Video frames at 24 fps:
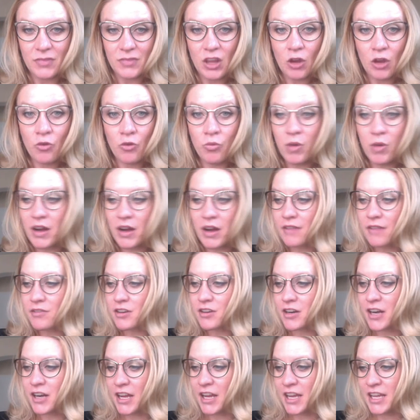
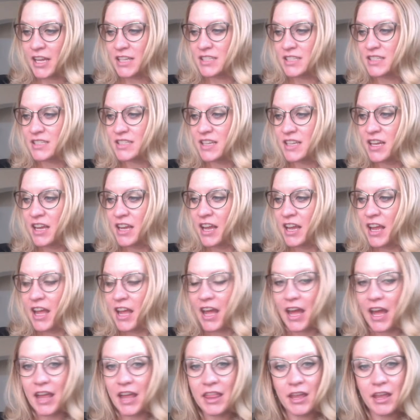whatever it is.
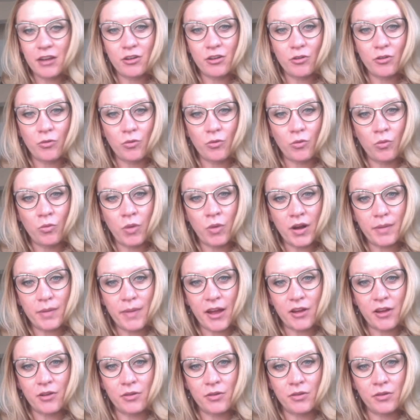And then what
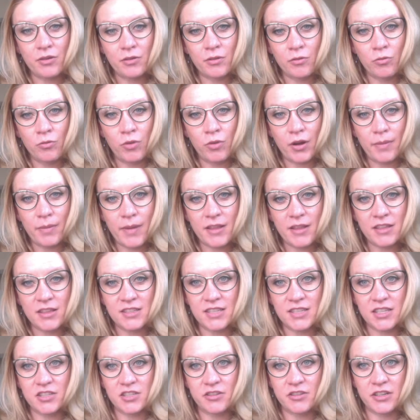about the
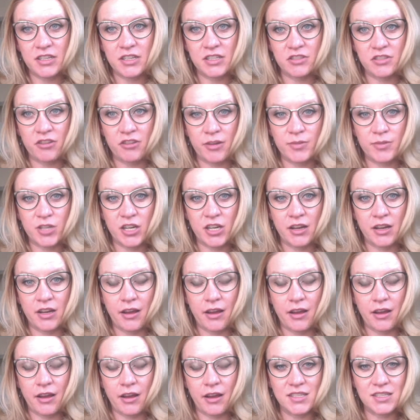sensory description
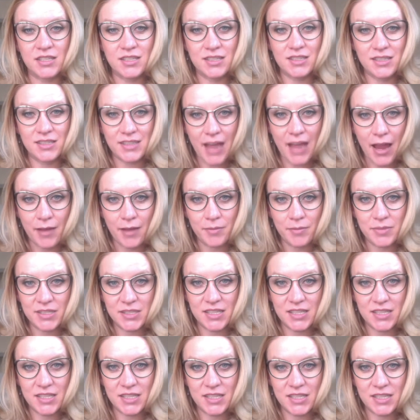of the
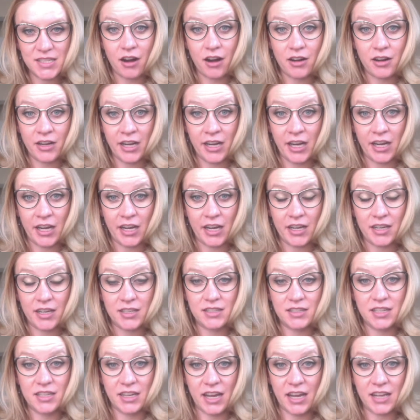steps that are needed
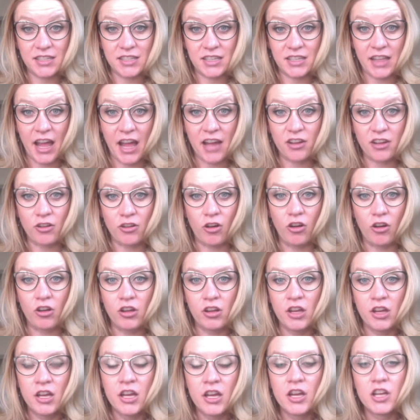to get to that goal?
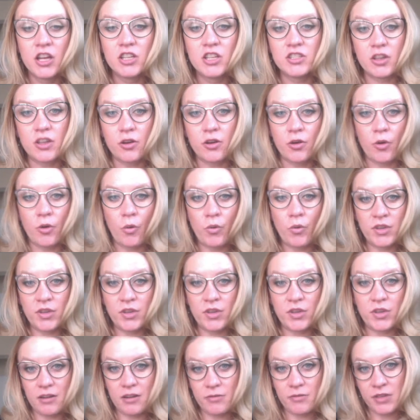So we
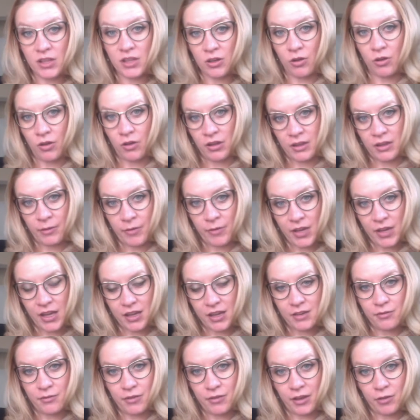start with the goal and then we
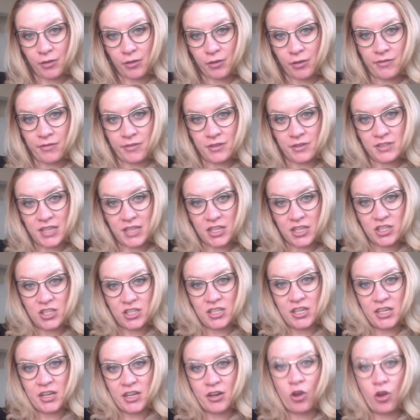kind of like reverse
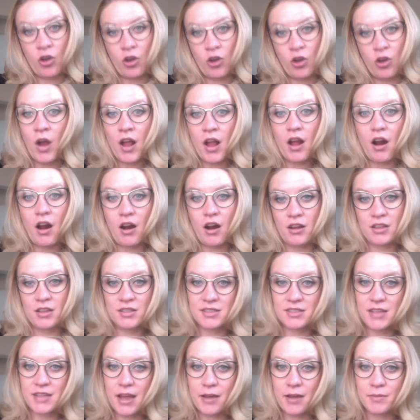engineer what are the
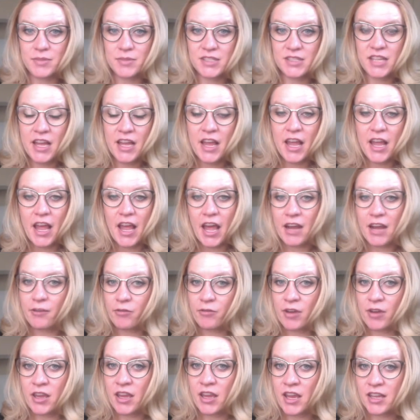steps. And if
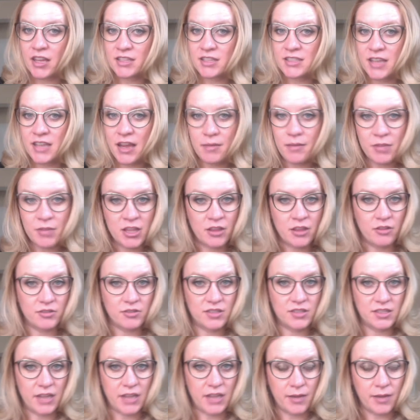we examine those
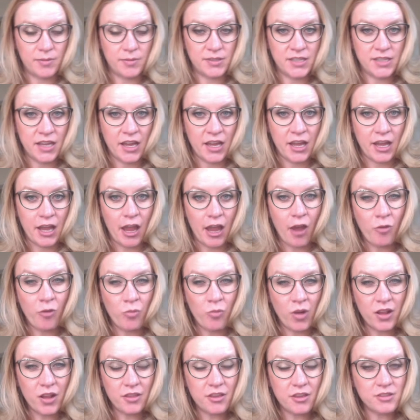steps and
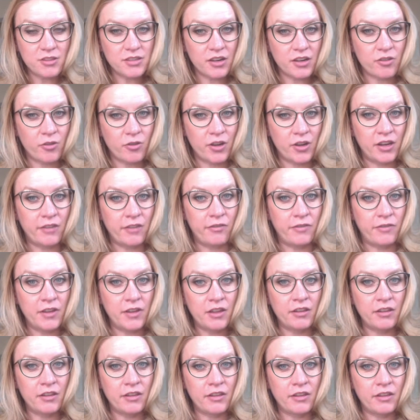what those are going to
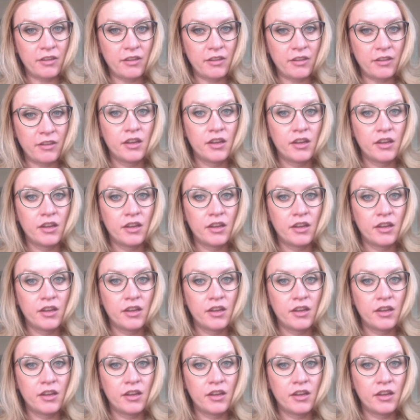feel like,